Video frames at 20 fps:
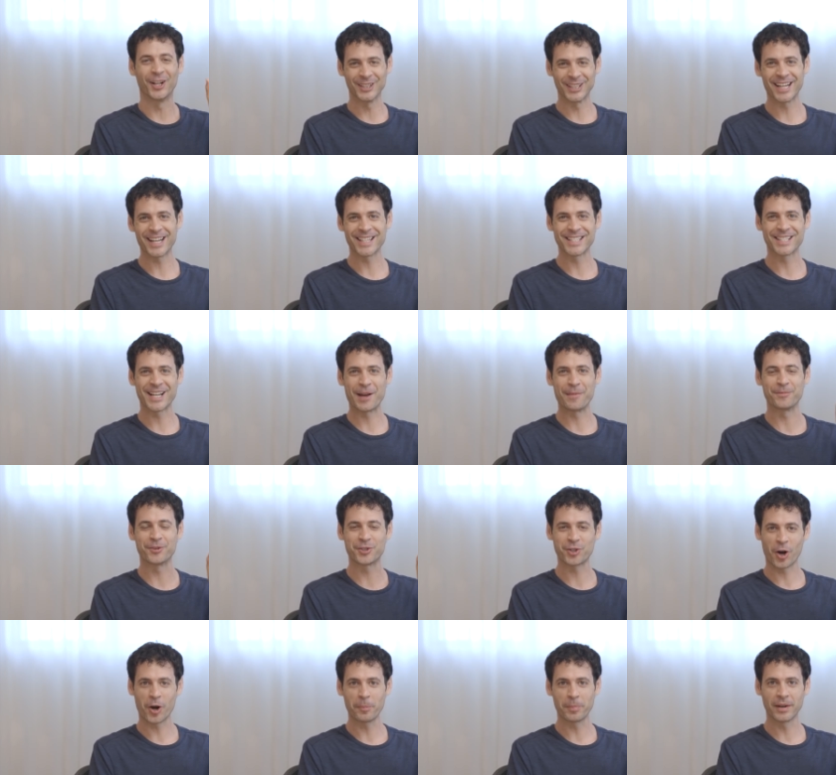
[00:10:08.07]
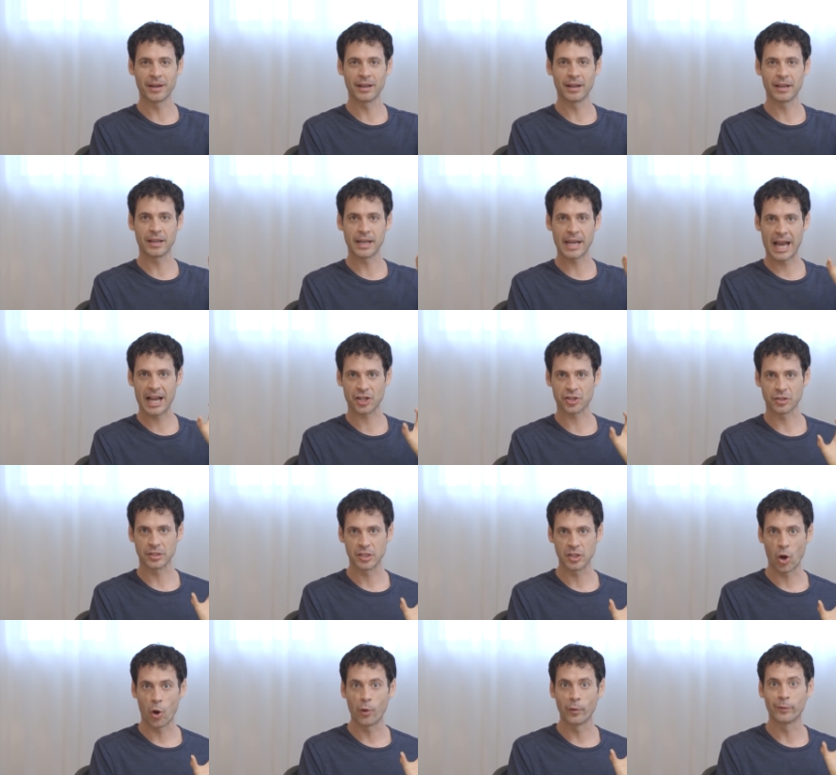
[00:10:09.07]
A lot of the time sharpening can
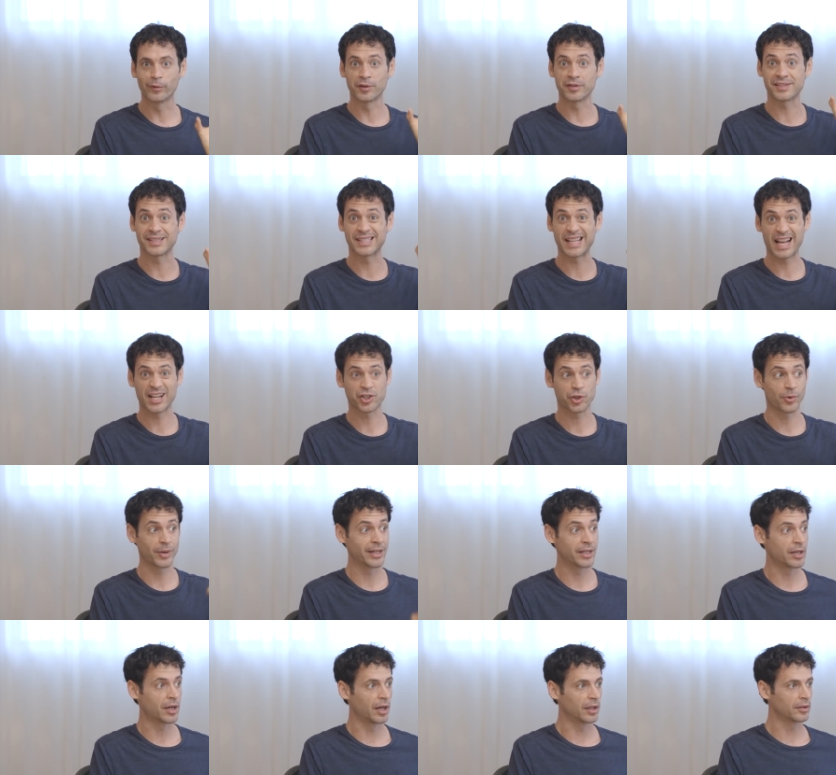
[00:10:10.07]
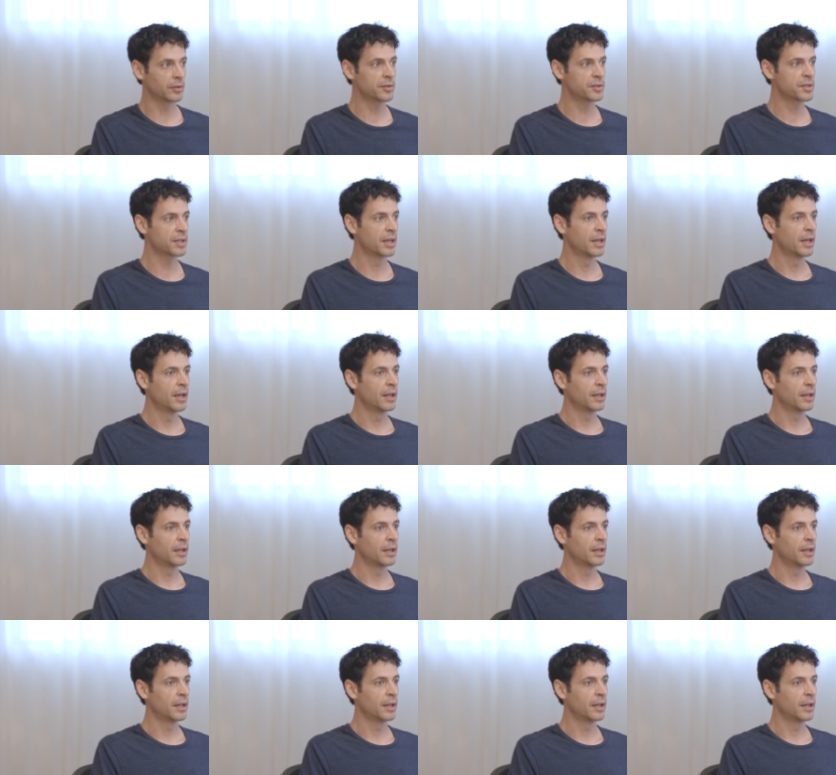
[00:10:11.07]
actually oversaturate colors.